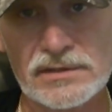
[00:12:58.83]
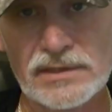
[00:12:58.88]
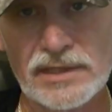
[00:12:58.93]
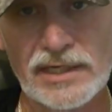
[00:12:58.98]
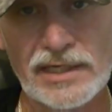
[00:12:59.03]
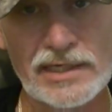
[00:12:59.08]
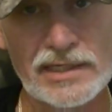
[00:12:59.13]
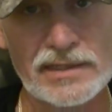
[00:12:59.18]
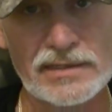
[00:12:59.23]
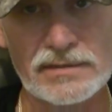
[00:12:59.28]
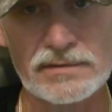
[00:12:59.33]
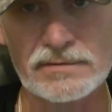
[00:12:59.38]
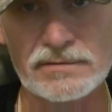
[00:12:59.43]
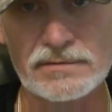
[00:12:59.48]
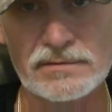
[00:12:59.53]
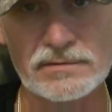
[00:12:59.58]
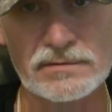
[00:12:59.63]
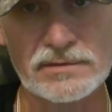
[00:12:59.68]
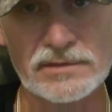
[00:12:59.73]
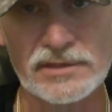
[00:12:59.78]
and
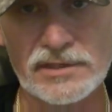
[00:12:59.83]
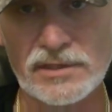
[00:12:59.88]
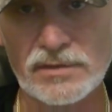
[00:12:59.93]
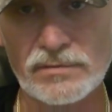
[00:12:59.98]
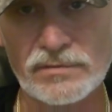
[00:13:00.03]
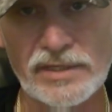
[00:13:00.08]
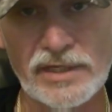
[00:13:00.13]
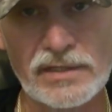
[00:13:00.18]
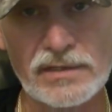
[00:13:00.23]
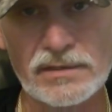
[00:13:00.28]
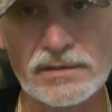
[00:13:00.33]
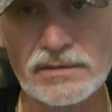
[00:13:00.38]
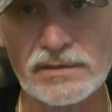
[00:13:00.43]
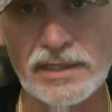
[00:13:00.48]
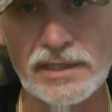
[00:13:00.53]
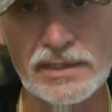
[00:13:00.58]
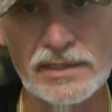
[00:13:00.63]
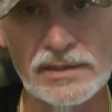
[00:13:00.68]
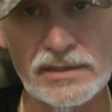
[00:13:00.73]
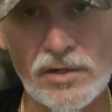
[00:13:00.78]

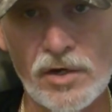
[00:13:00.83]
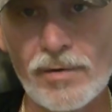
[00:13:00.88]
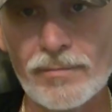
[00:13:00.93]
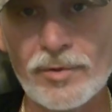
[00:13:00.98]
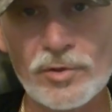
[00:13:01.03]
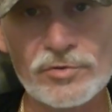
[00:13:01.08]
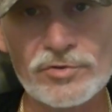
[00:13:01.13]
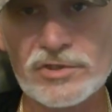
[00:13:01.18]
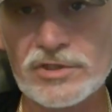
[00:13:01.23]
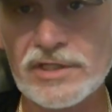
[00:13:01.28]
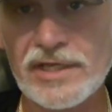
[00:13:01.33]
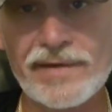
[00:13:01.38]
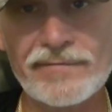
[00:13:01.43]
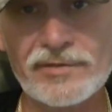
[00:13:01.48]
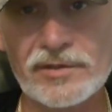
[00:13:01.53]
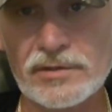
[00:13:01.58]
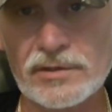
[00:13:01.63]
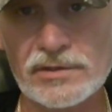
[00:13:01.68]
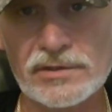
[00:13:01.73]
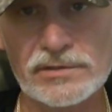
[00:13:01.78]
they almost
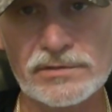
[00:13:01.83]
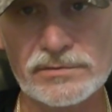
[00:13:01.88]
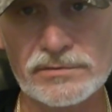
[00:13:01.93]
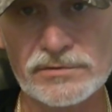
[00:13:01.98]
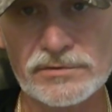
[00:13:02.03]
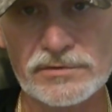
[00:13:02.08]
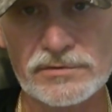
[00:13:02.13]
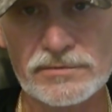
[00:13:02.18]
never lose.